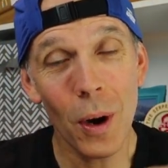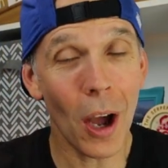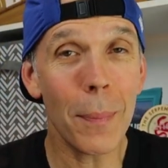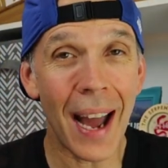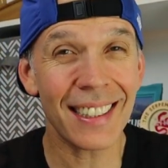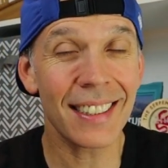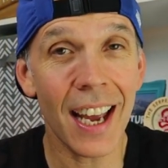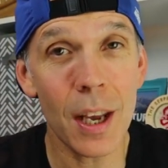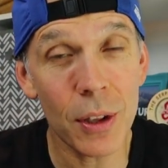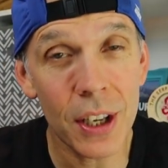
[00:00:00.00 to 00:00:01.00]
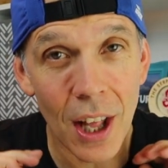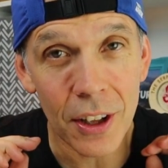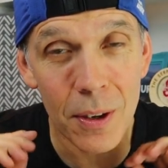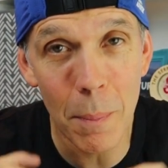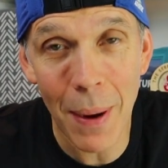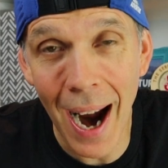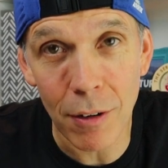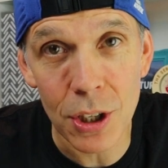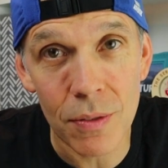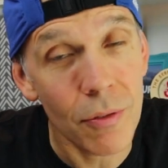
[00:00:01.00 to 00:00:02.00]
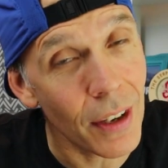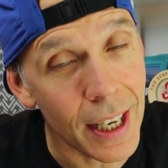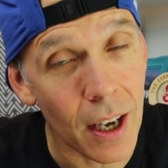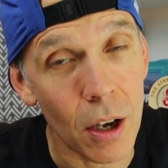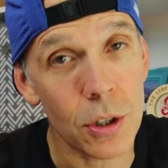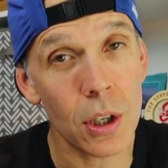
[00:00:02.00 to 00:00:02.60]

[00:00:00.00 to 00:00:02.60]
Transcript: We are back today with another comparison video.